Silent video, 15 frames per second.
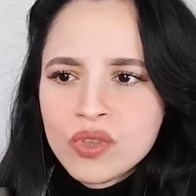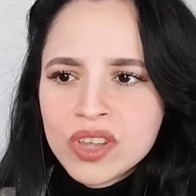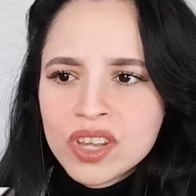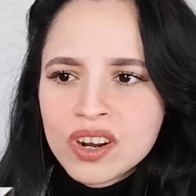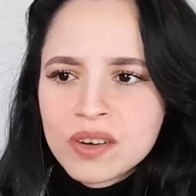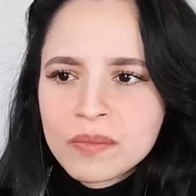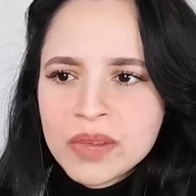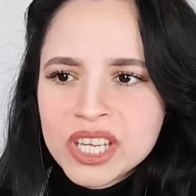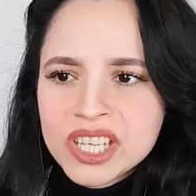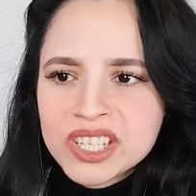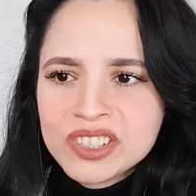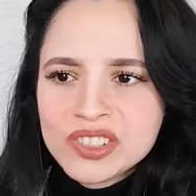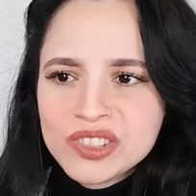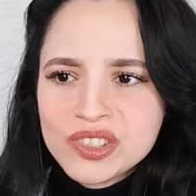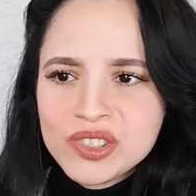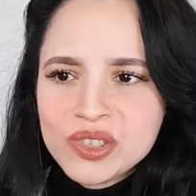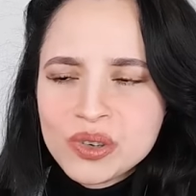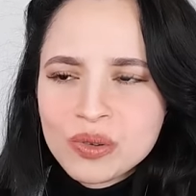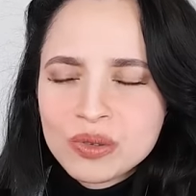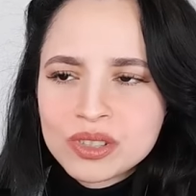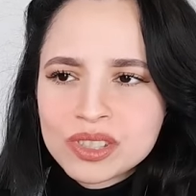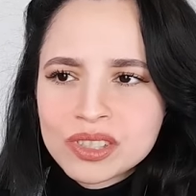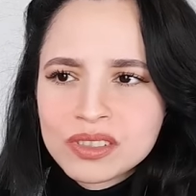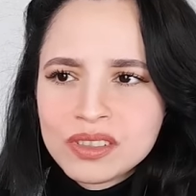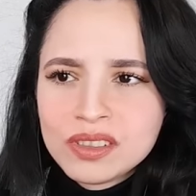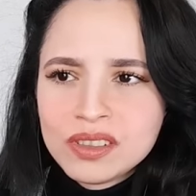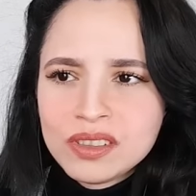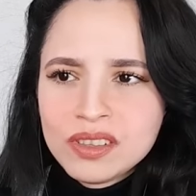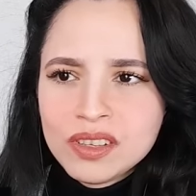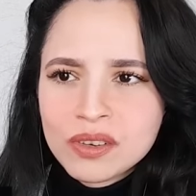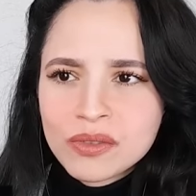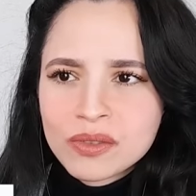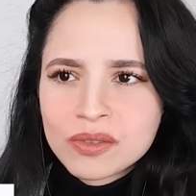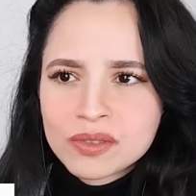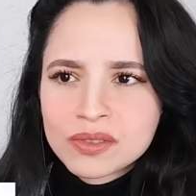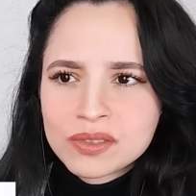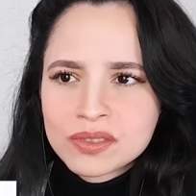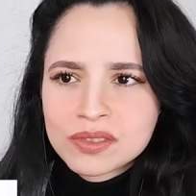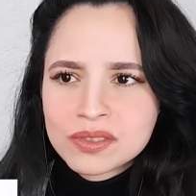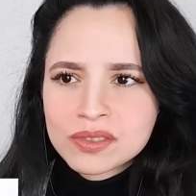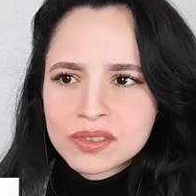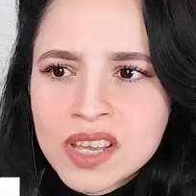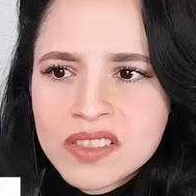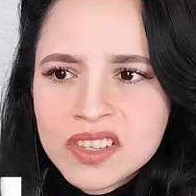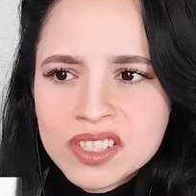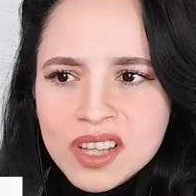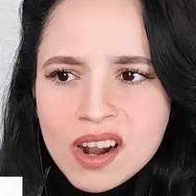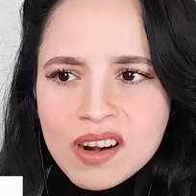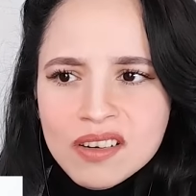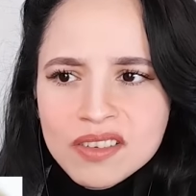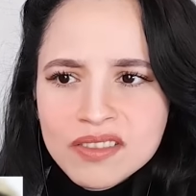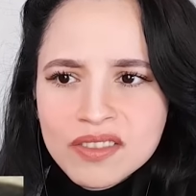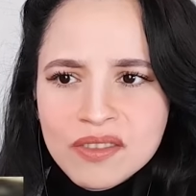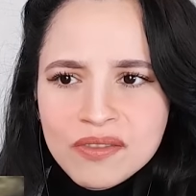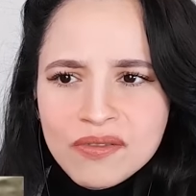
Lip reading: they are making jokes and the others. These are their